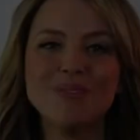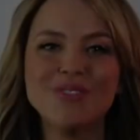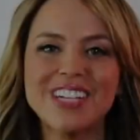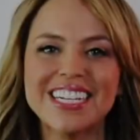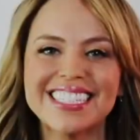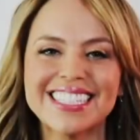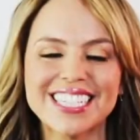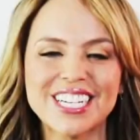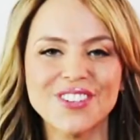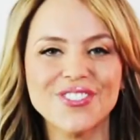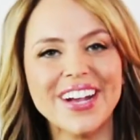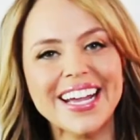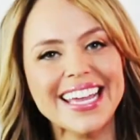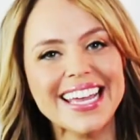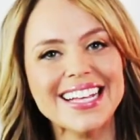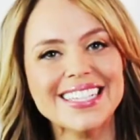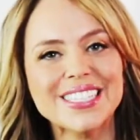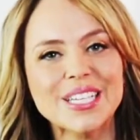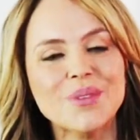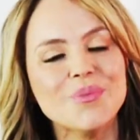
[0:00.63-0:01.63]
I'm Jessica
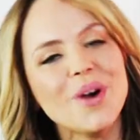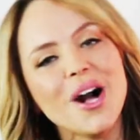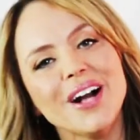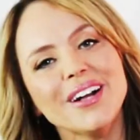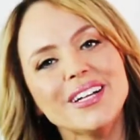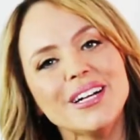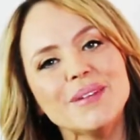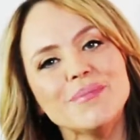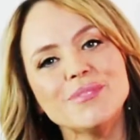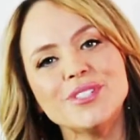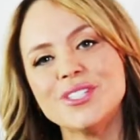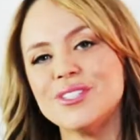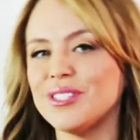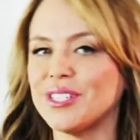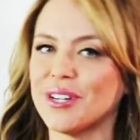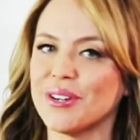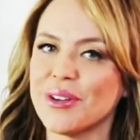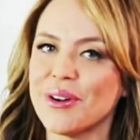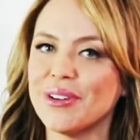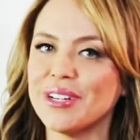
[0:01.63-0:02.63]
Reyes, and welcome to
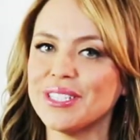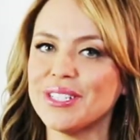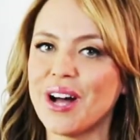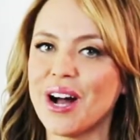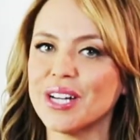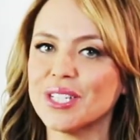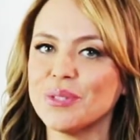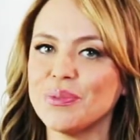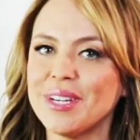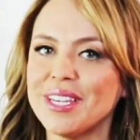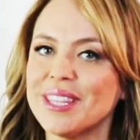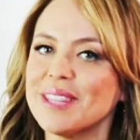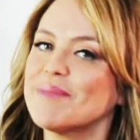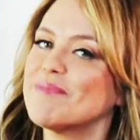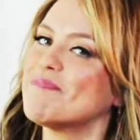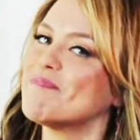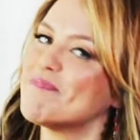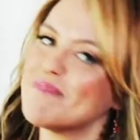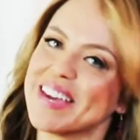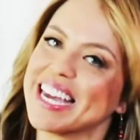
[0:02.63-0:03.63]
Toyota Talks with
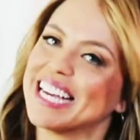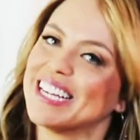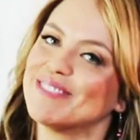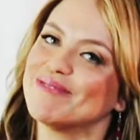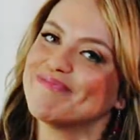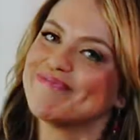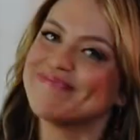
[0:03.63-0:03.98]
me.